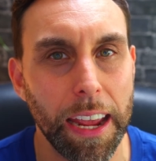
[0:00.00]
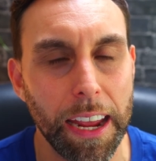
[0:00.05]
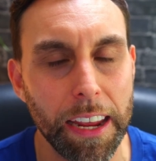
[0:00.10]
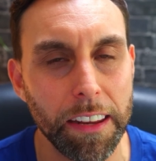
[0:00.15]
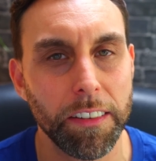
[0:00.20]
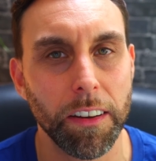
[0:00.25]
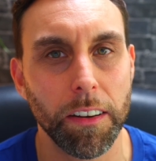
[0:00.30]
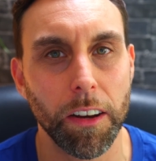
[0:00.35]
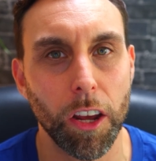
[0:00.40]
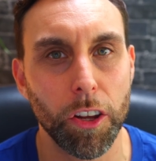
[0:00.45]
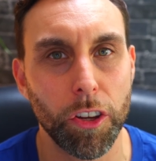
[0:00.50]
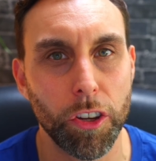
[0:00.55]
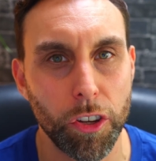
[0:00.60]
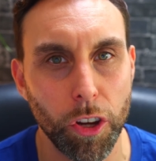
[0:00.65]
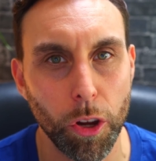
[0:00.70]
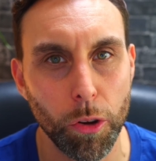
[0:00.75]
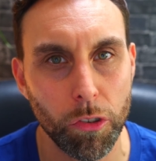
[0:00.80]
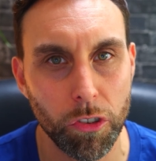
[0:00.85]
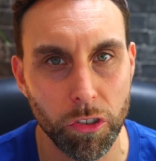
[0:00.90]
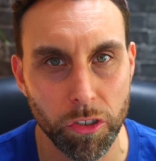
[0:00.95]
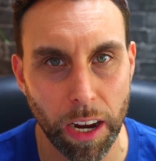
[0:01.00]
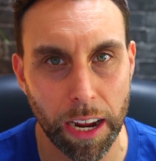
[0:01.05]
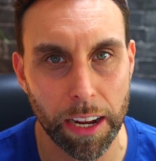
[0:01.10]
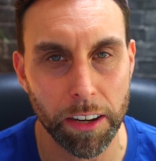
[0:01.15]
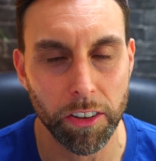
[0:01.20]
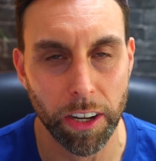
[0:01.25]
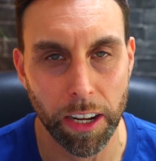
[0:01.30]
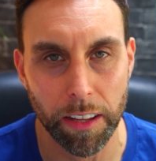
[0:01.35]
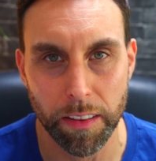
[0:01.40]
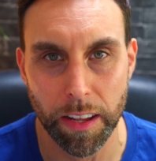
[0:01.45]
isn't a huge
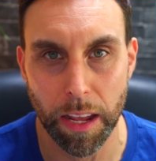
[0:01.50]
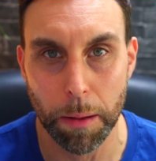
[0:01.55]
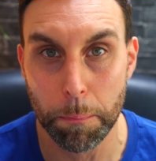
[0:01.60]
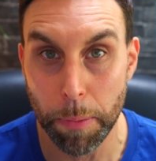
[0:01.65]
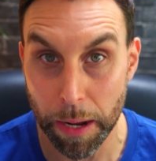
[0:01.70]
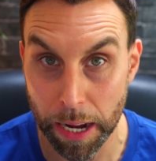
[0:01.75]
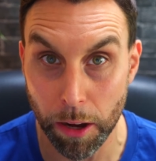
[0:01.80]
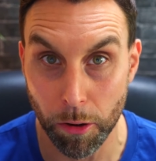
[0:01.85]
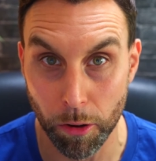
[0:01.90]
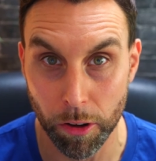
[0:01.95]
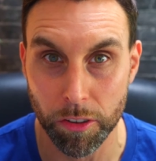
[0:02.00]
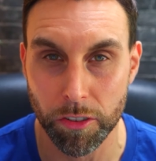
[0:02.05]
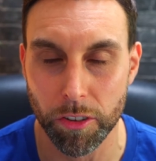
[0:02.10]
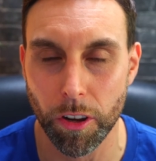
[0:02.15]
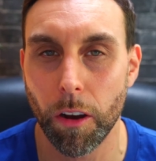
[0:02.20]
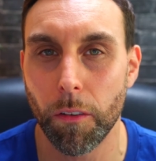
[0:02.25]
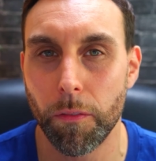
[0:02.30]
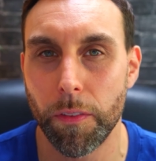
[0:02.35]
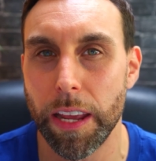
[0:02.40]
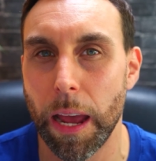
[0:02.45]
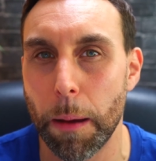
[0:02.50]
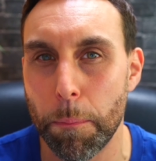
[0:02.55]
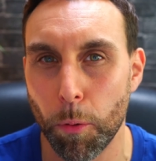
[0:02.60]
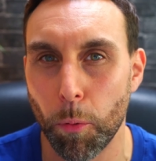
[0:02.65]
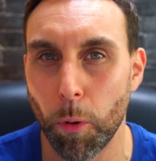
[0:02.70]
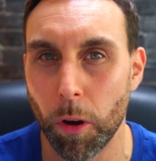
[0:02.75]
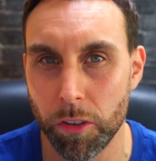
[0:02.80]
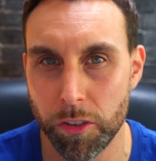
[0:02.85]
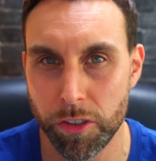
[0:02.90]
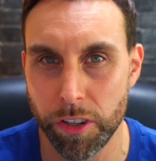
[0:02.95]
change in the appearance of the Apple
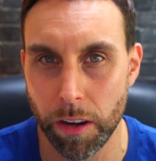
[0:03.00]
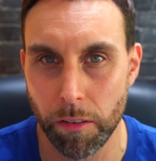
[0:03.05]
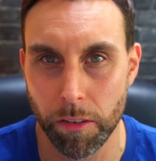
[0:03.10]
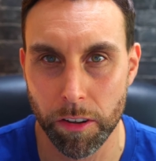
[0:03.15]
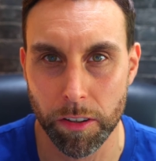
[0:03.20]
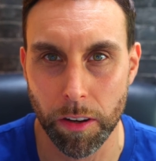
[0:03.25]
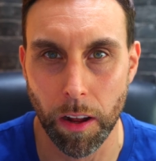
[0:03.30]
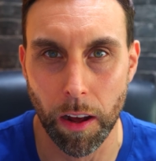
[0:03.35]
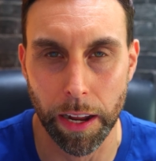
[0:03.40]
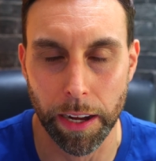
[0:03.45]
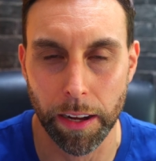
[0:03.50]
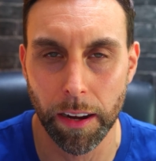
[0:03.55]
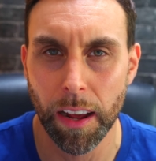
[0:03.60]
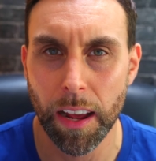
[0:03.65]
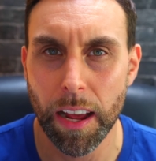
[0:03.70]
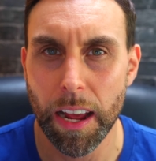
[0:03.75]
Watch Series 9.